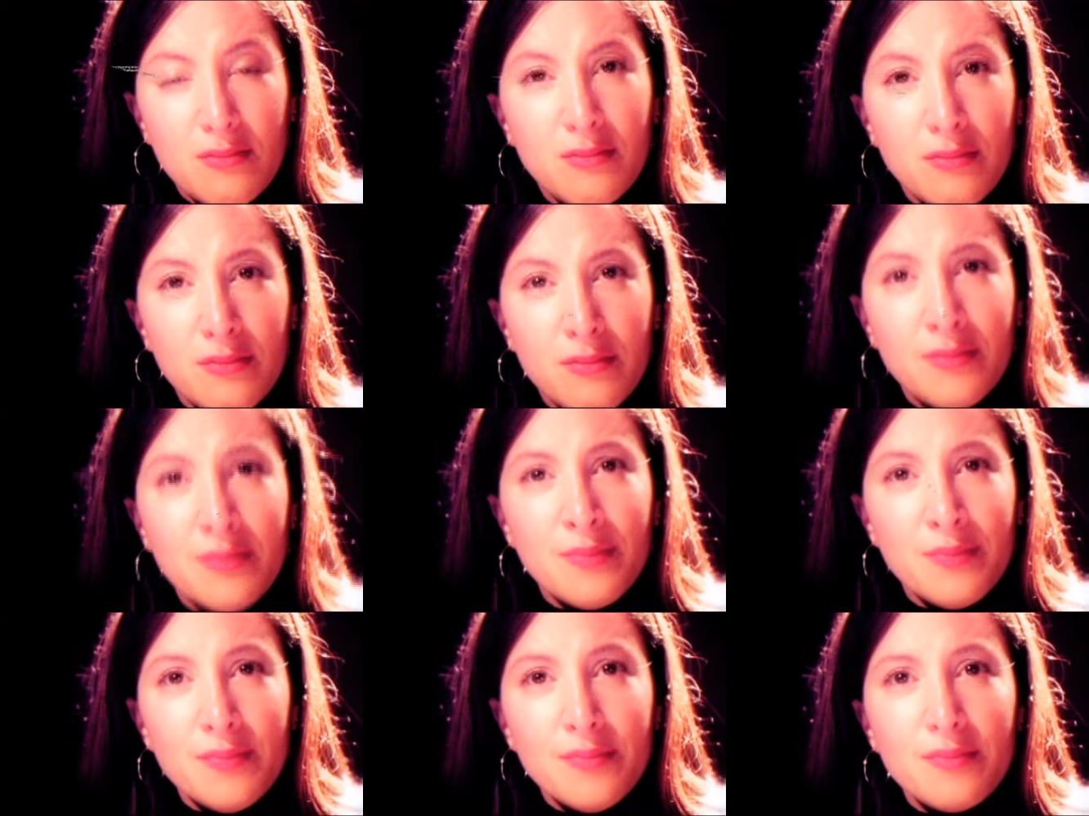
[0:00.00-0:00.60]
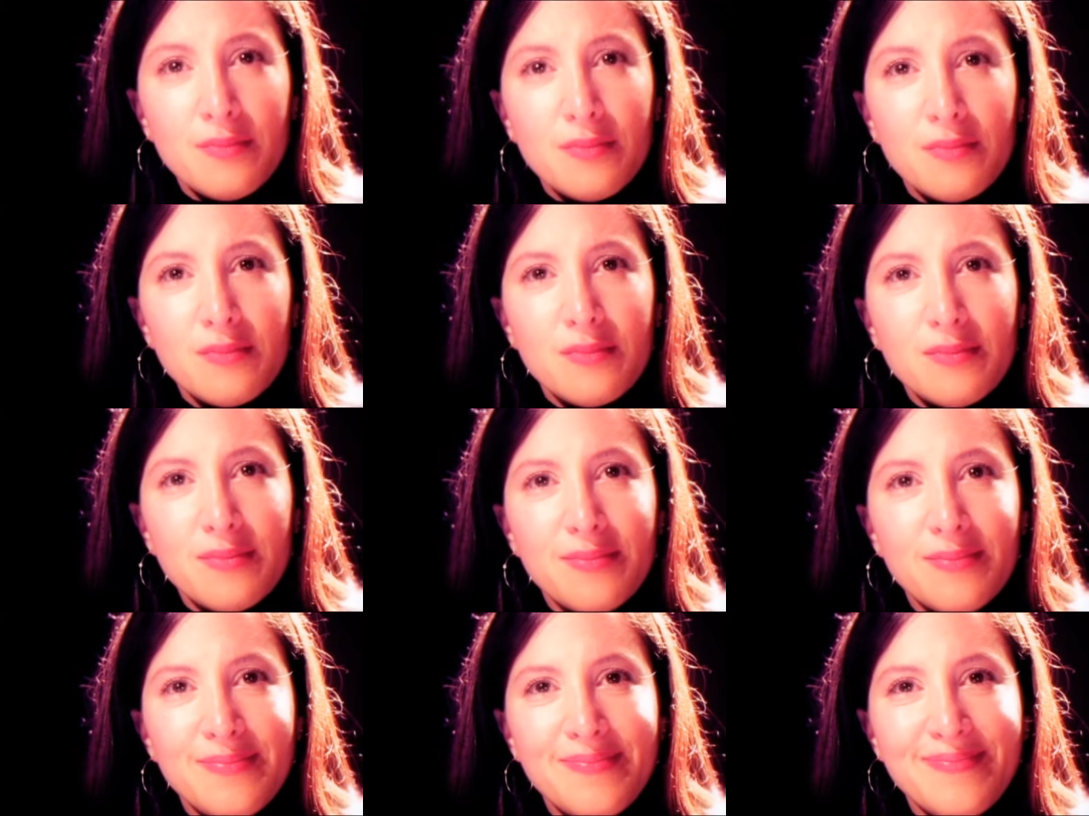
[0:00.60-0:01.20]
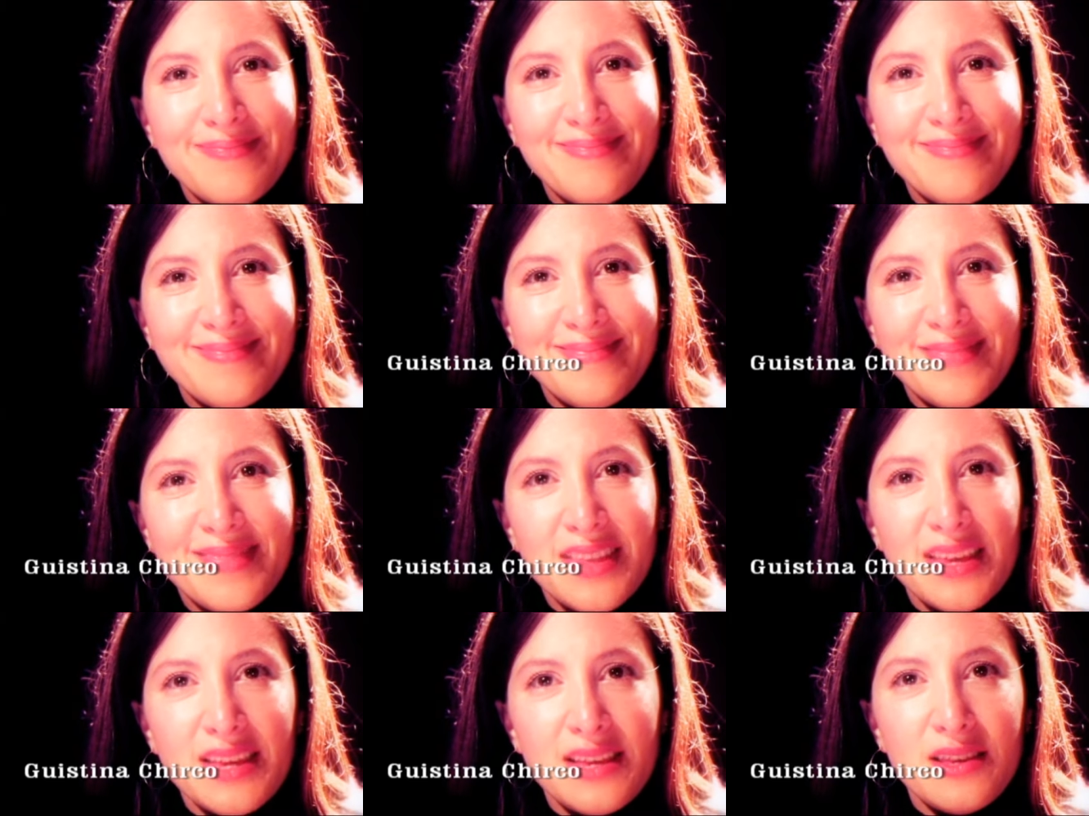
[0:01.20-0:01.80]
bless you. Thank you.
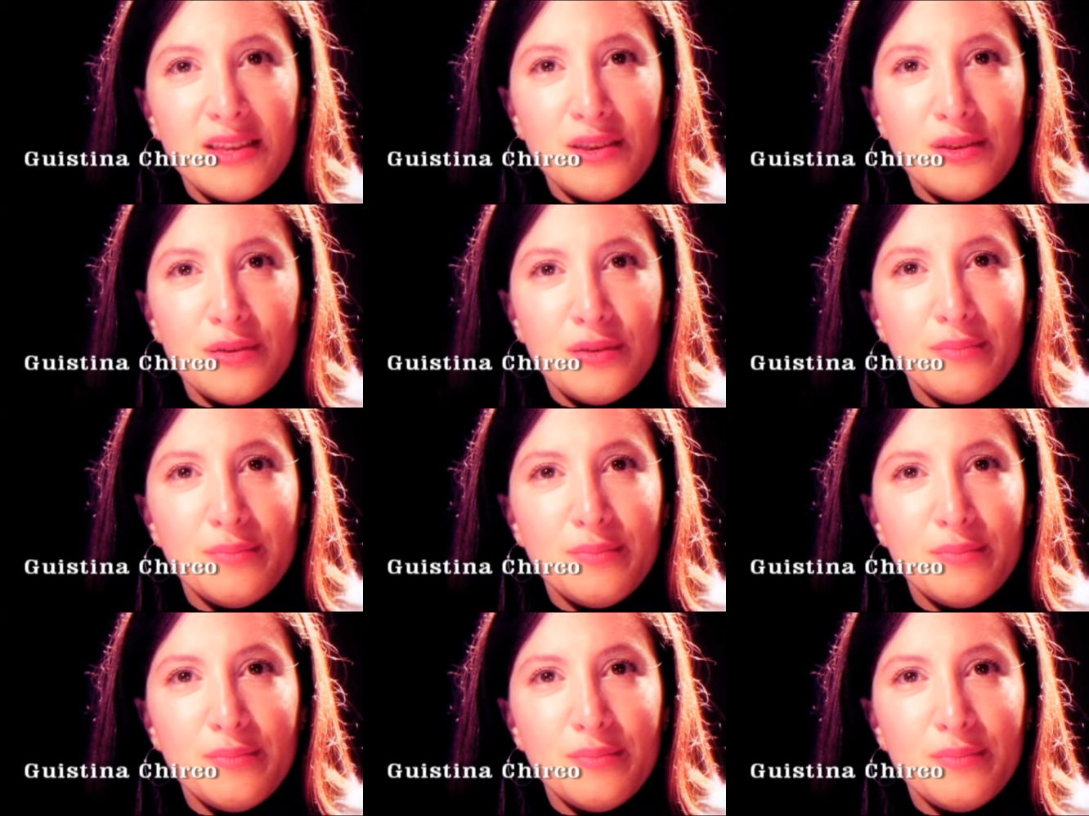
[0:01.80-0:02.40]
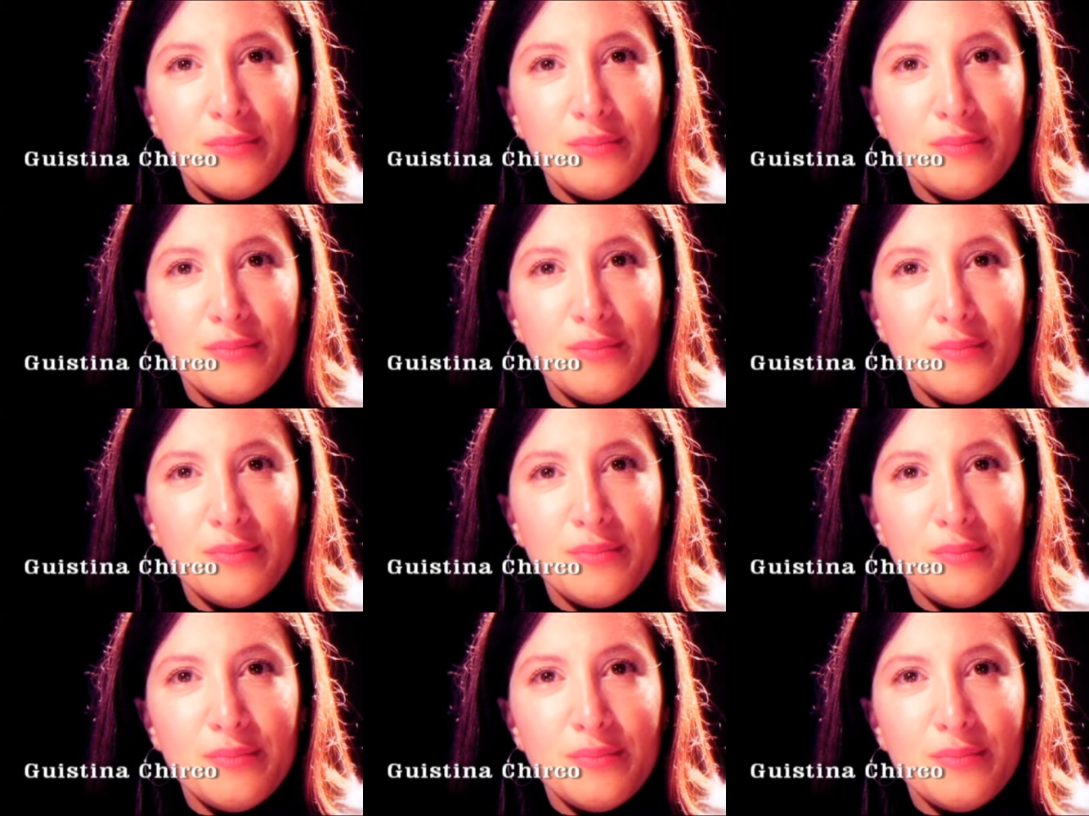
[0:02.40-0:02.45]
Thank you.